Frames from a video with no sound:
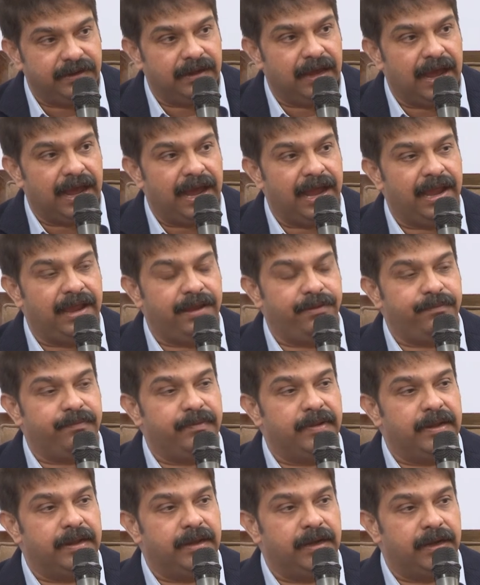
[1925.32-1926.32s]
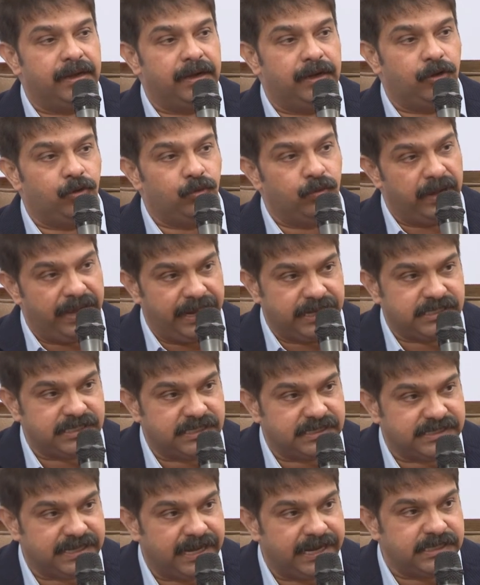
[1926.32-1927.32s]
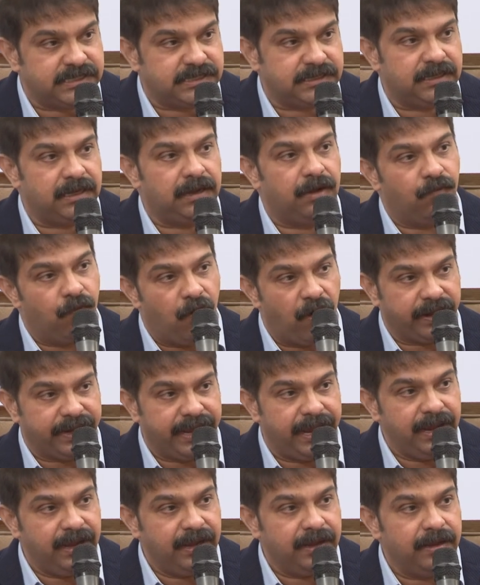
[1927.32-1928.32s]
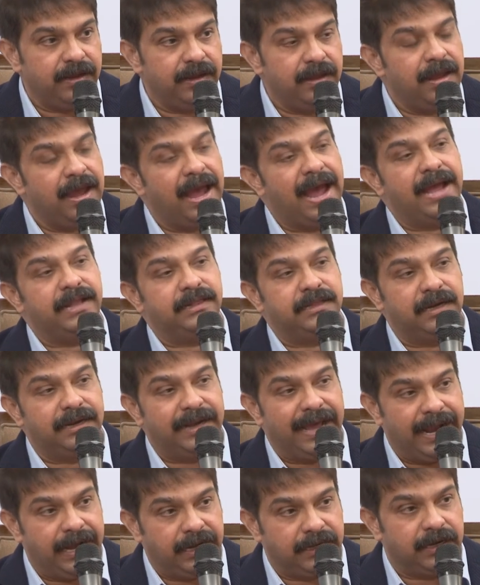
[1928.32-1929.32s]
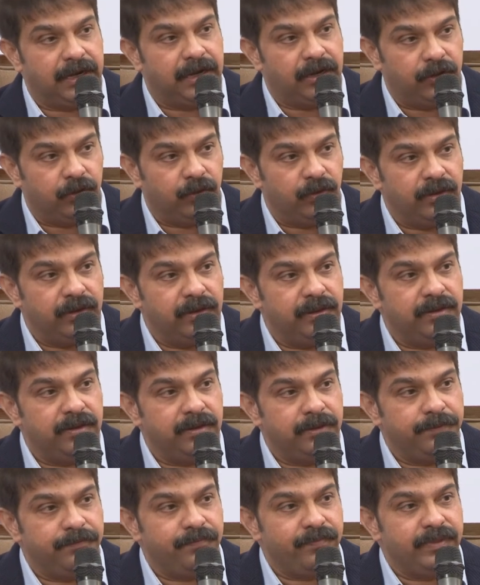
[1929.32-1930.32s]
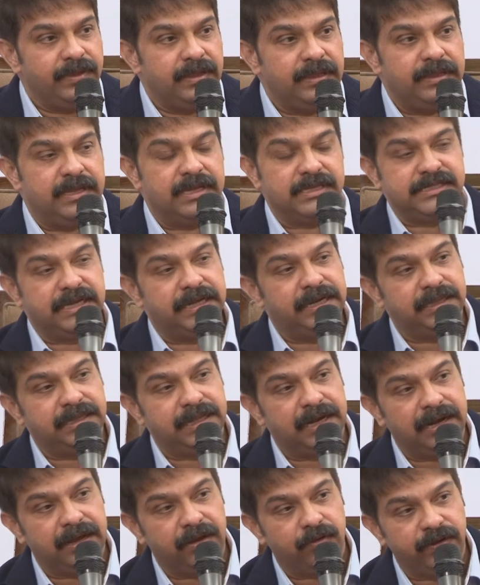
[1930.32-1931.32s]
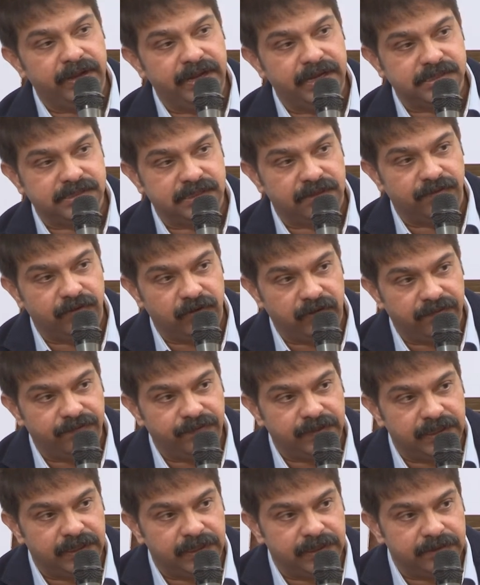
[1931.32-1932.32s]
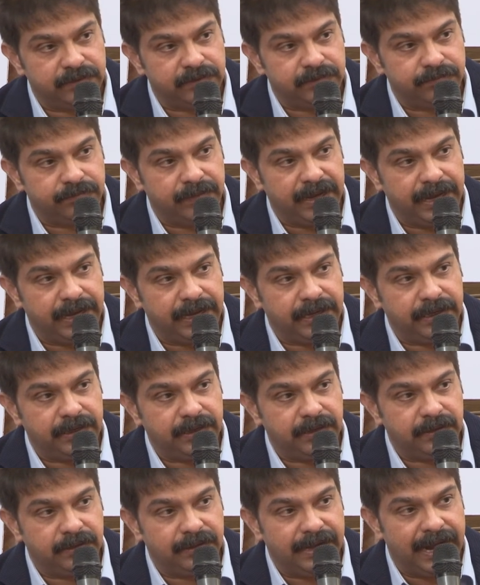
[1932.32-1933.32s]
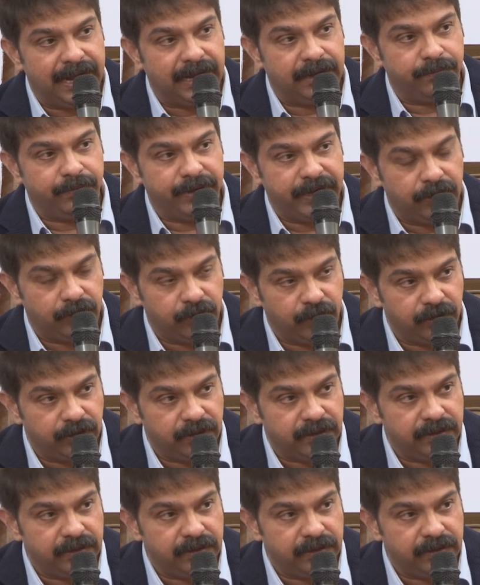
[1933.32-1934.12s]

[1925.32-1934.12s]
I uh, do exercise, walking, and the diet control. The Sarita Dowry is uh, one of the my diet yeah. mentor.